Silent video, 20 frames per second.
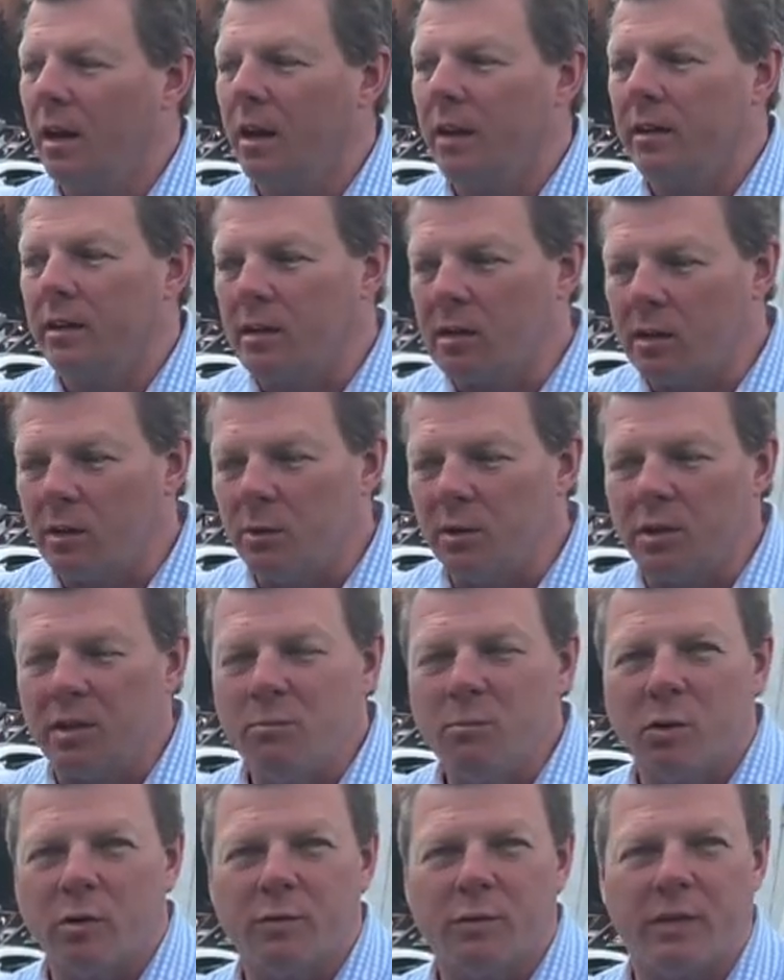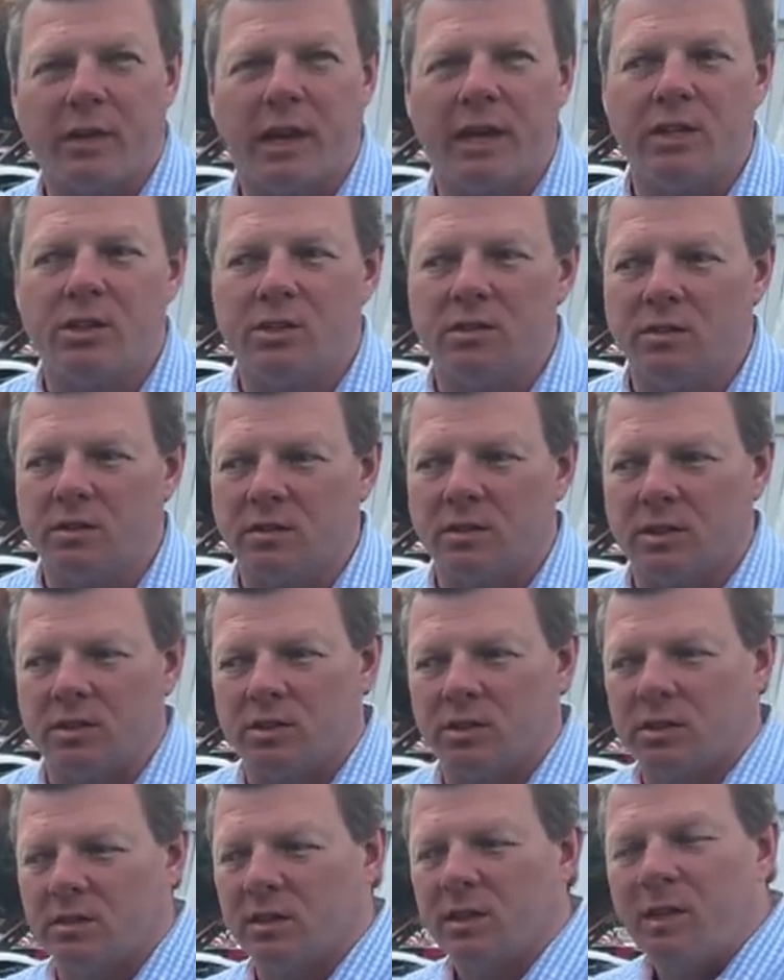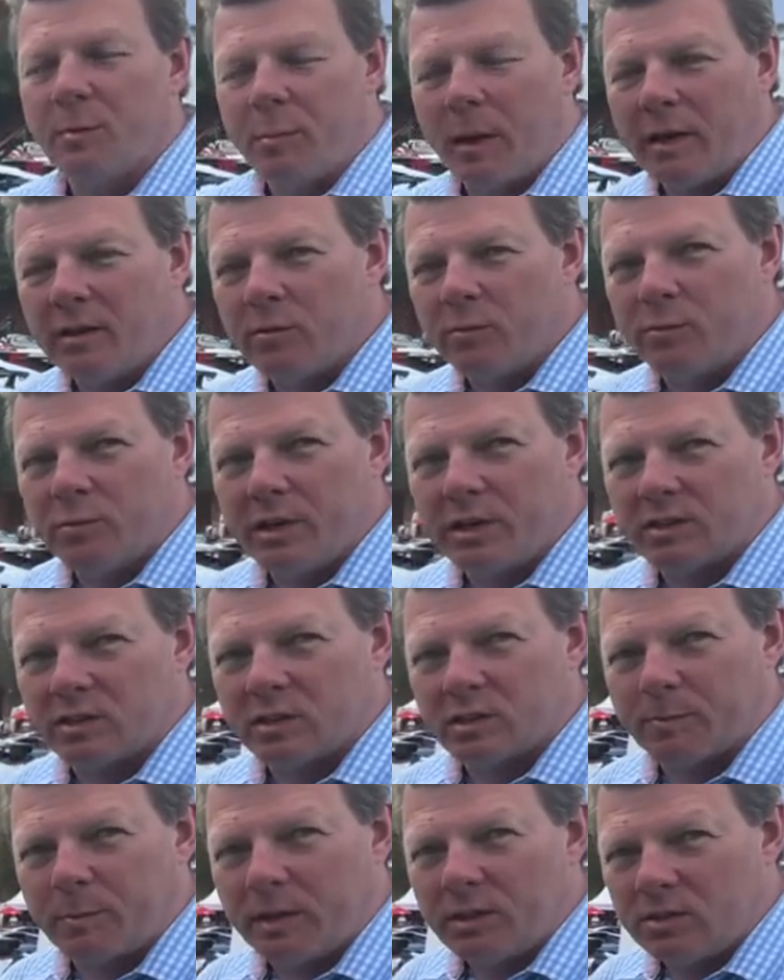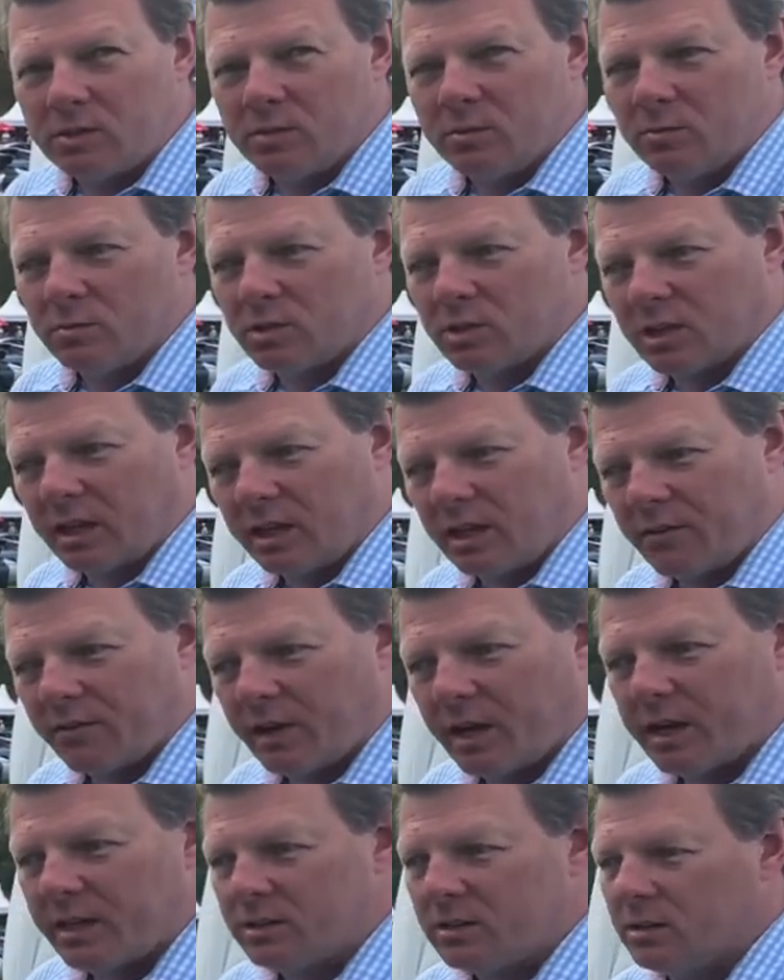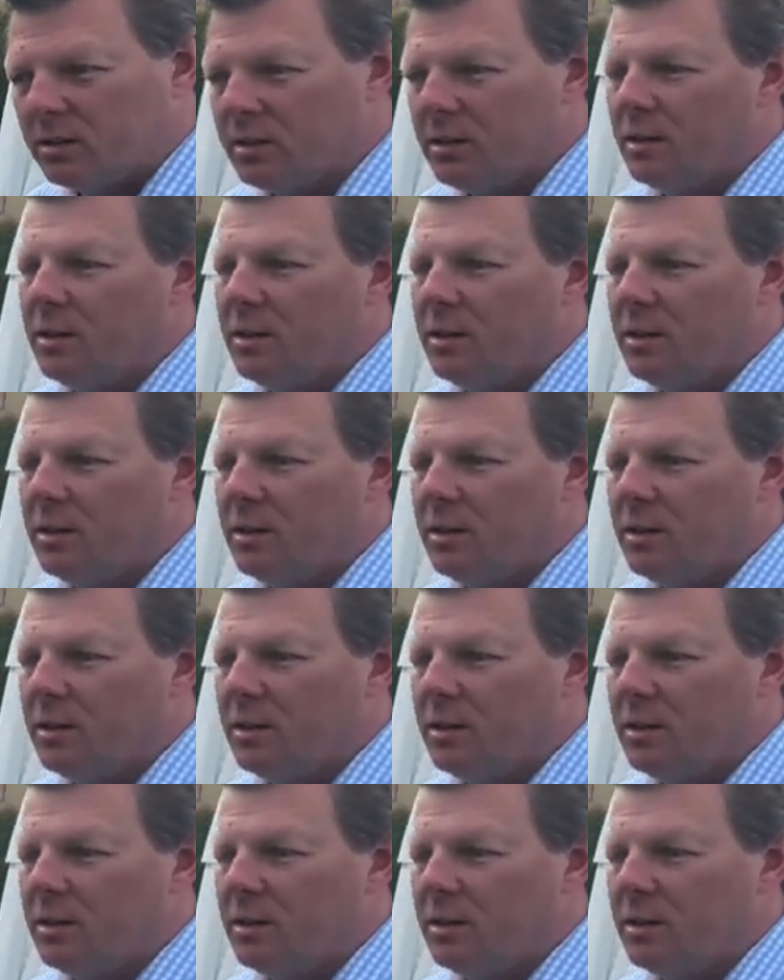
including the modifications such as independent rear suspension, which they never had,